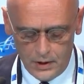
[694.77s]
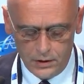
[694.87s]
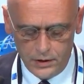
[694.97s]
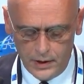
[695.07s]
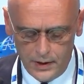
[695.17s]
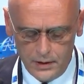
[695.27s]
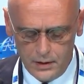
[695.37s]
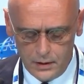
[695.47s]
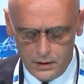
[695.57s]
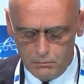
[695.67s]

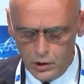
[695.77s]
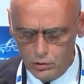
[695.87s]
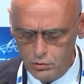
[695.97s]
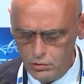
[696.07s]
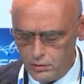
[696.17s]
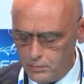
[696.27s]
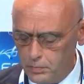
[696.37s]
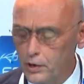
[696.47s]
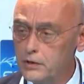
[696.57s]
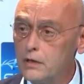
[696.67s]
Then in blue, the
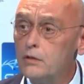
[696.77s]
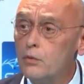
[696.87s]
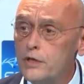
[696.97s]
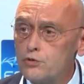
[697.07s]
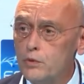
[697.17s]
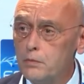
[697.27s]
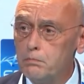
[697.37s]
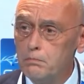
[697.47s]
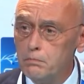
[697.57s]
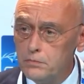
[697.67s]
point in which
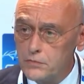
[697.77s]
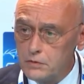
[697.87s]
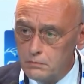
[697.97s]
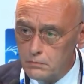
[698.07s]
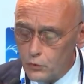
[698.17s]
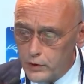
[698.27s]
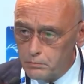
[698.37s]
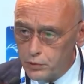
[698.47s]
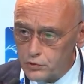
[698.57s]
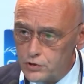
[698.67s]
we
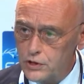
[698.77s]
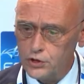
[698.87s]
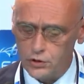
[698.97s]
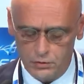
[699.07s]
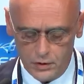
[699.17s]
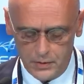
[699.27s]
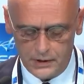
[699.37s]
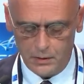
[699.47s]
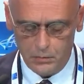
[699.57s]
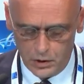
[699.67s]
position the
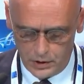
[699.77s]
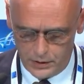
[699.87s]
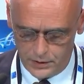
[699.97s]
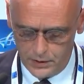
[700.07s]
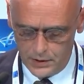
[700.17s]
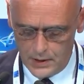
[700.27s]
beta blocker.